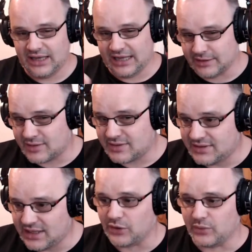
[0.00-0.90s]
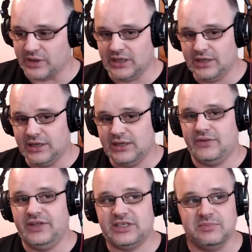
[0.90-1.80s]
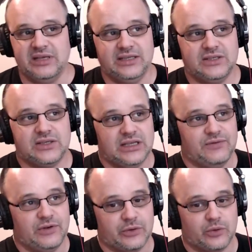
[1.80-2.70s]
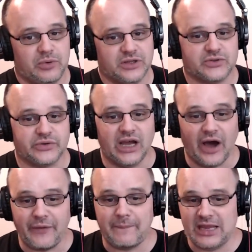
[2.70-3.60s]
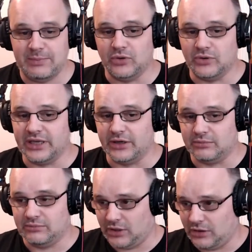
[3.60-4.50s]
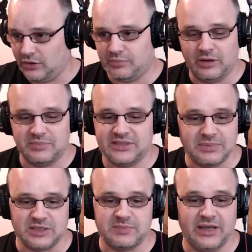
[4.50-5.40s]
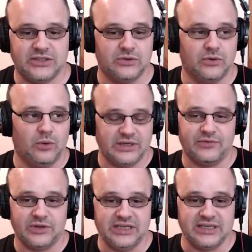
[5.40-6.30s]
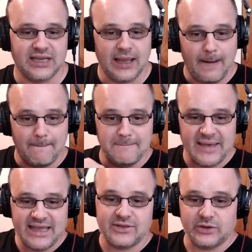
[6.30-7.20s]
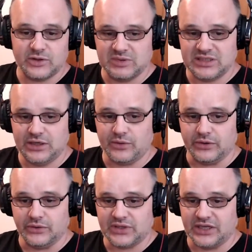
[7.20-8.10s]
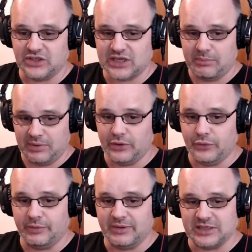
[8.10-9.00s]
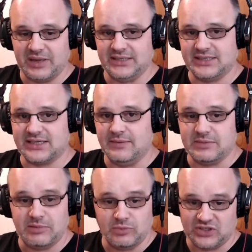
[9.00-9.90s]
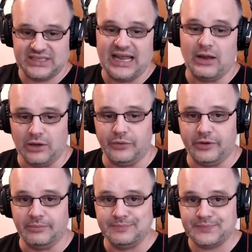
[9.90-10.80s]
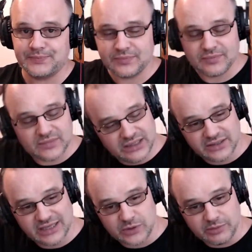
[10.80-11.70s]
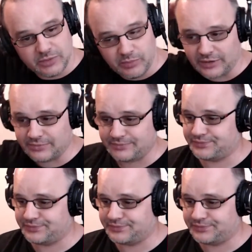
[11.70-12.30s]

In theory, this means if we get a repository, other people can open up Substance Painter or whatever it is, make those materials and just upload them as paint schemes. People just download them. So that's what I'm hoping.